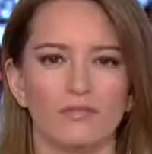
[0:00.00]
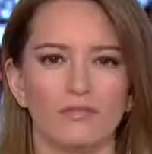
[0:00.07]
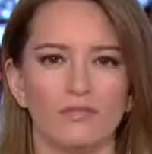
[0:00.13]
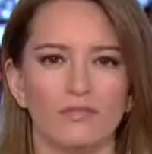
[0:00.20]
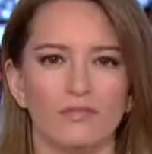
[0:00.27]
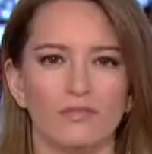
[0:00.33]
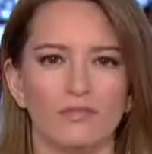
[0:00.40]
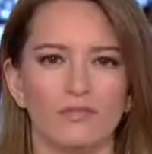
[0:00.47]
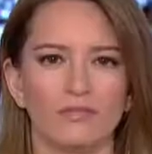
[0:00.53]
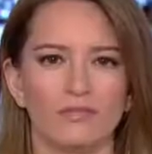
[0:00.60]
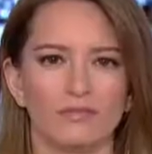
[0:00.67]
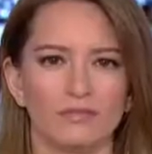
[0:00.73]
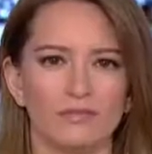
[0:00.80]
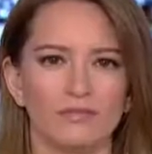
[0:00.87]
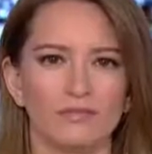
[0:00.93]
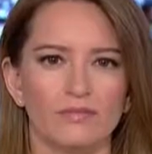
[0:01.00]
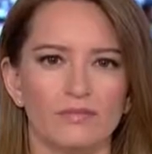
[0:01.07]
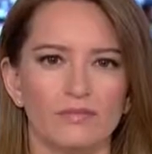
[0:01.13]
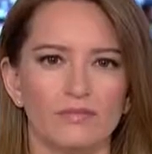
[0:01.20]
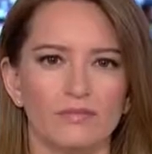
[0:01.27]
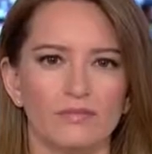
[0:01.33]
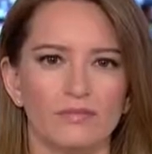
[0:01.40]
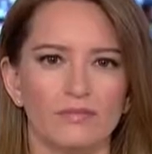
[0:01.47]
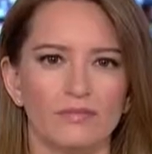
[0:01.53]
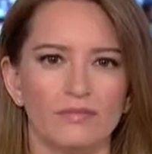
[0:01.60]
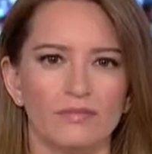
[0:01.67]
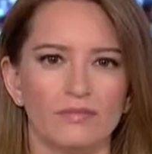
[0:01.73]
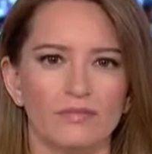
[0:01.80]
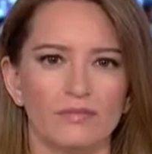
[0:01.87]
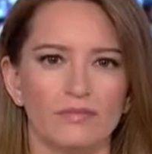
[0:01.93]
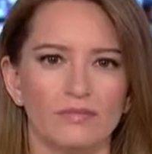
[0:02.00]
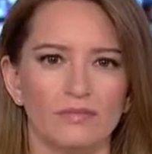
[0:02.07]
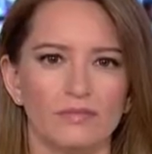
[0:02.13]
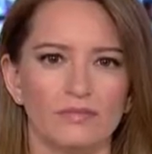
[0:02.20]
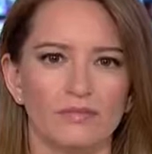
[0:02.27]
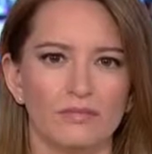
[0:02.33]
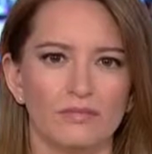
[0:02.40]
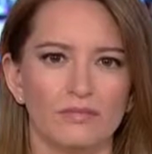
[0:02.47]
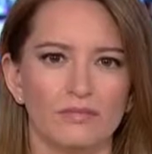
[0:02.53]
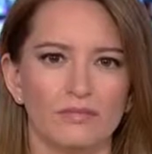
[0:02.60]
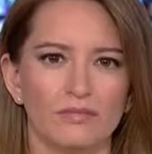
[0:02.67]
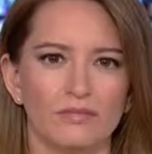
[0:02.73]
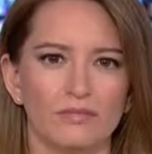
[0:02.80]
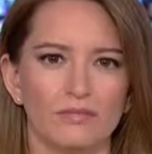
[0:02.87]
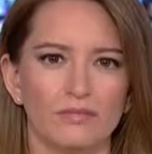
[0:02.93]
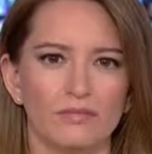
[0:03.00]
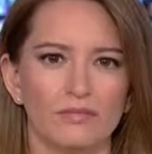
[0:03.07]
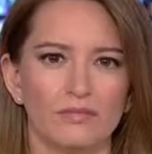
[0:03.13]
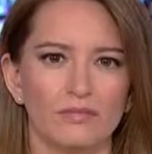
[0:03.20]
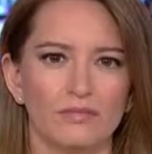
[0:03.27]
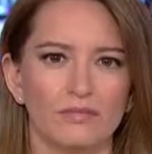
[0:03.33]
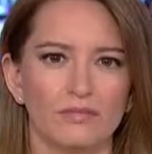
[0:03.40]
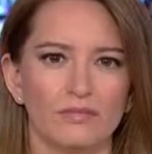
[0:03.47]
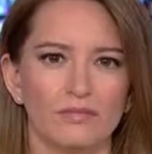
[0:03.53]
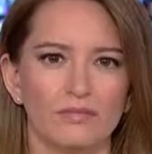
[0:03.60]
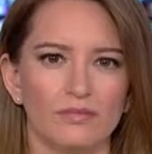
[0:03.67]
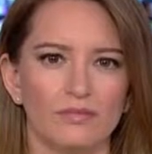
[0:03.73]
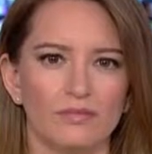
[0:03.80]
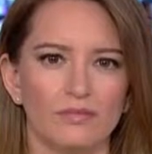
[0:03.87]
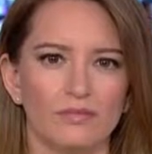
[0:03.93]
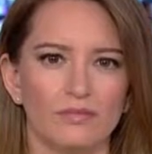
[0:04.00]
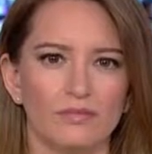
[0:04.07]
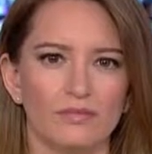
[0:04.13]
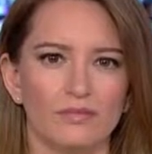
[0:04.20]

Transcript: [no speech]